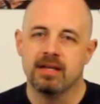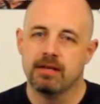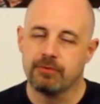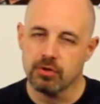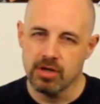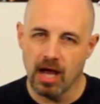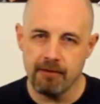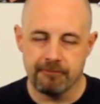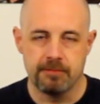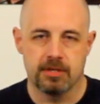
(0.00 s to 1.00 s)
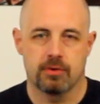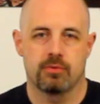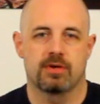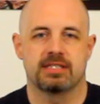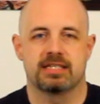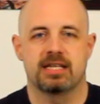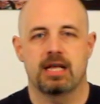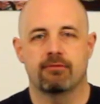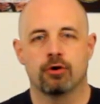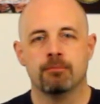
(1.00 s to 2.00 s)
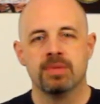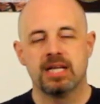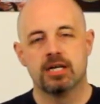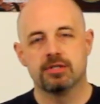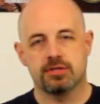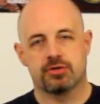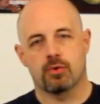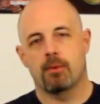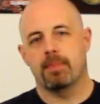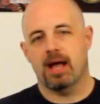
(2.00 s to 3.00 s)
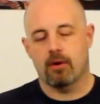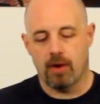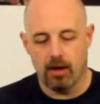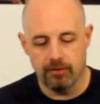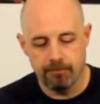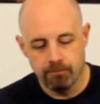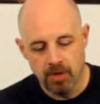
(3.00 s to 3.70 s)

If you're not familiar with Resident Evil, here's a short background.